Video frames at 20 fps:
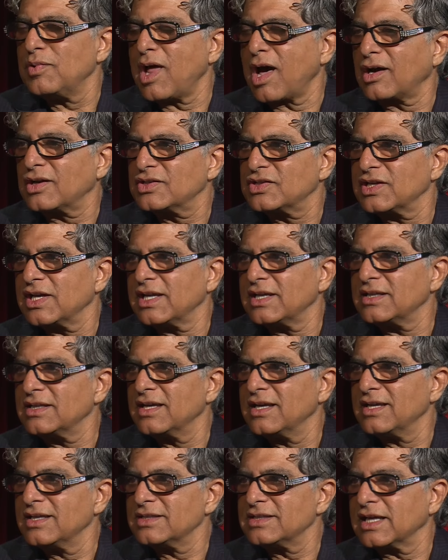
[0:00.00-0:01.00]

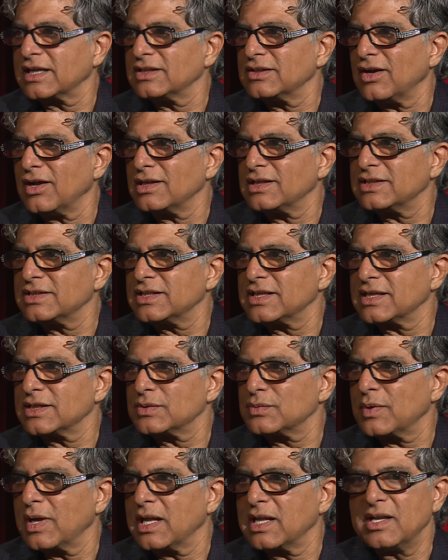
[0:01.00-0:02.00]
blockchain technology
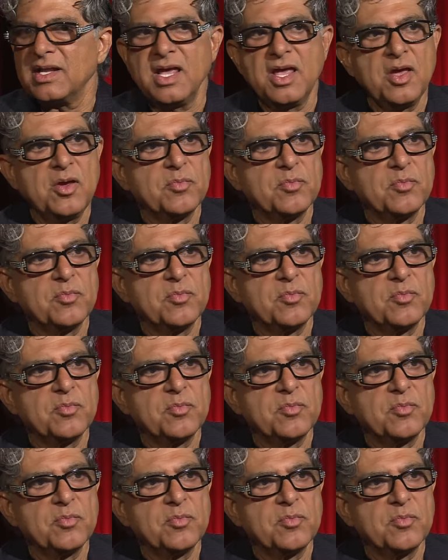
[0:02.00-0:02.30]
as well.